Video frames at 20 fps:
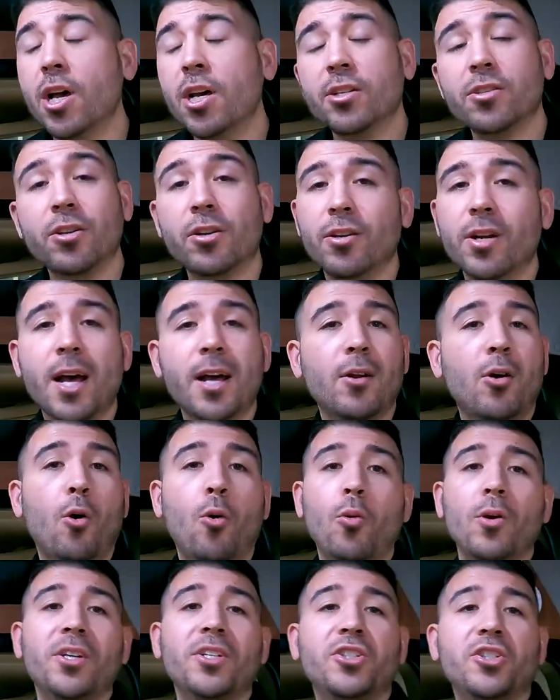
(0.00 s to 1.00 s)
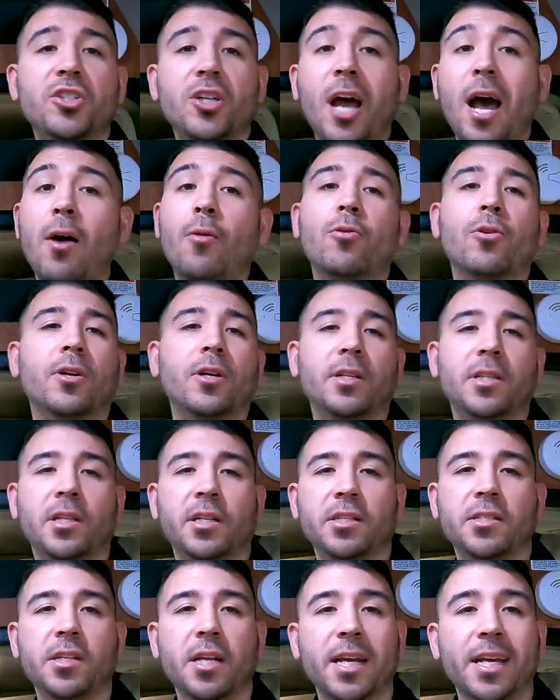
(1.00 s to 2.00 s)
So you're not always showering
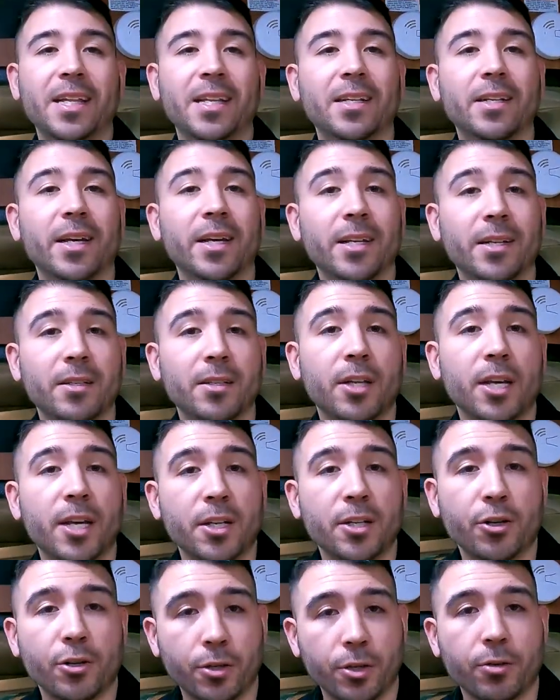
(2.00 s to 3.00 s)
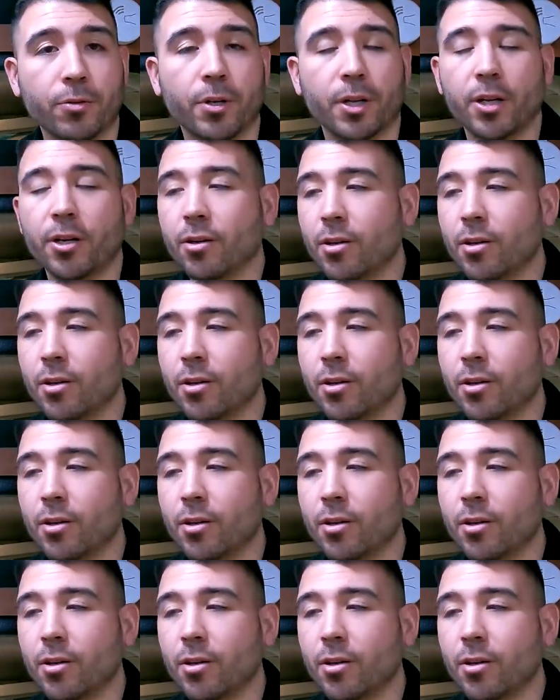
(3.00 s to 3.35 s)
these in your unit.